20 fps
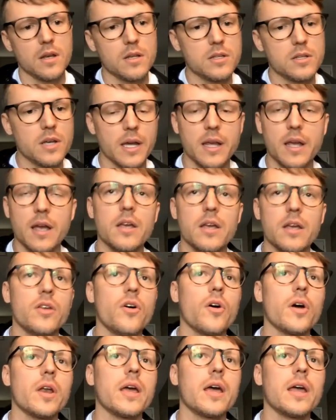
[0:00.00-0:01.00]
Like, you
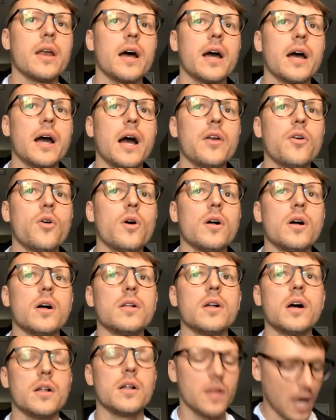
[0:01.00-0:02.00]
know, and I know
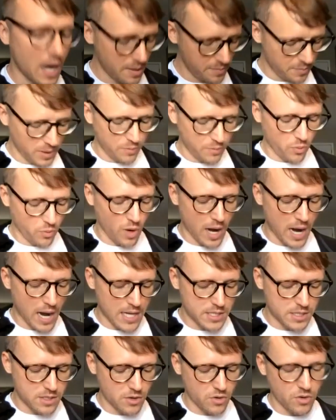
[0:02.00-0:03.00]
a lot of people
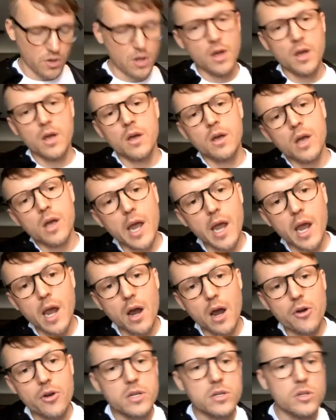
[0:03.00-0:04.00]
ask, you know, hey,
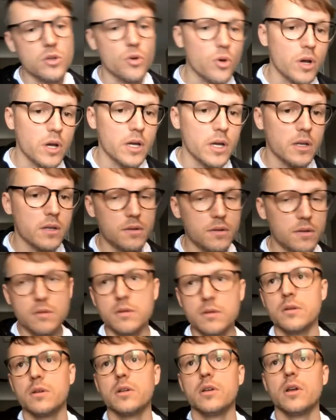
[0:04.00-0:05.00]
how are you doing?
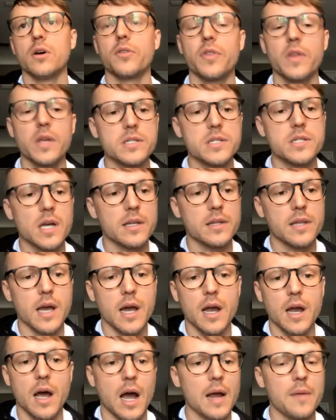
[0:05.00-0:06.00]
You know, things like
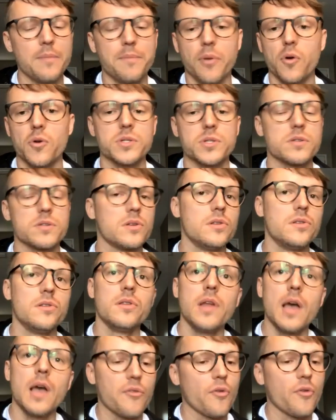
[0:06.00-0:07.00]
that. I personally
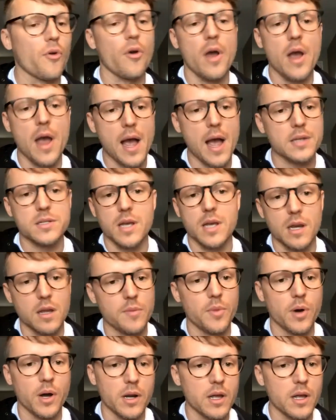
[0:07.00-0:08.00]
never ask
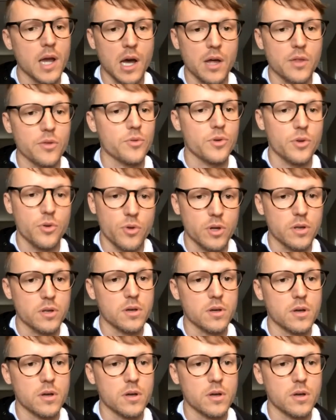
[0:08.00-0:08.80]
anybody how they're doing.